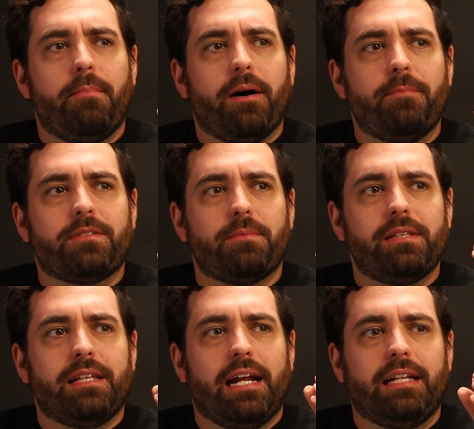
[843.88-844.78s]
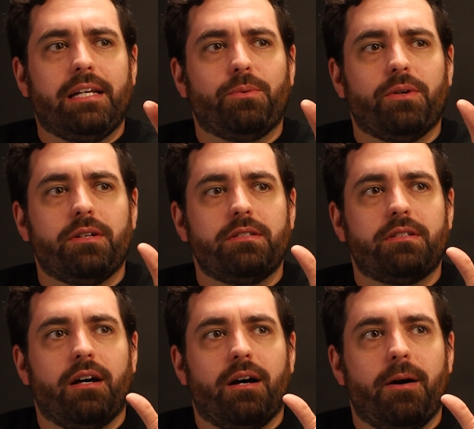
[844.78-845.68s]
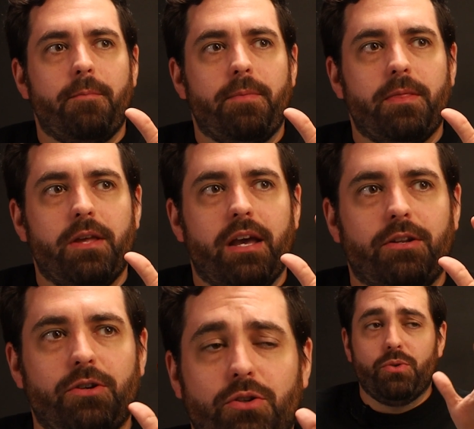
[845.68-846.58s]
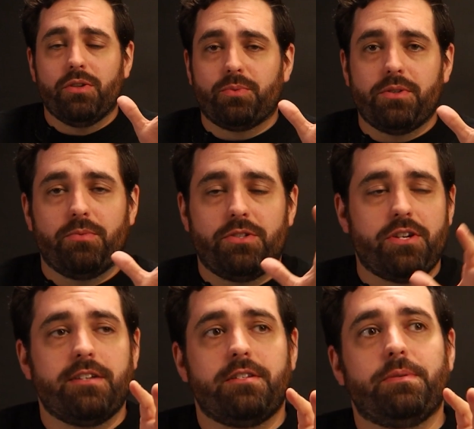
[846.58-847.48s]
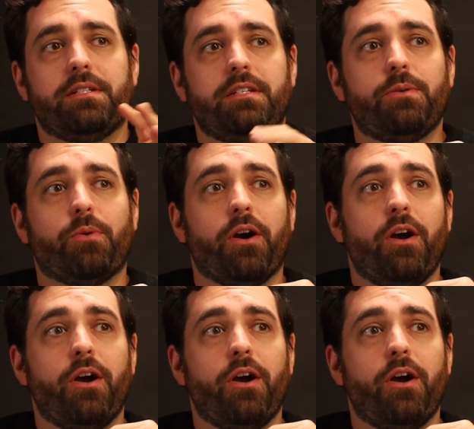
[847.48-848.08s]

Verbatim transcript: but something that I did was, um, and you can do this with, with ChatGPT, where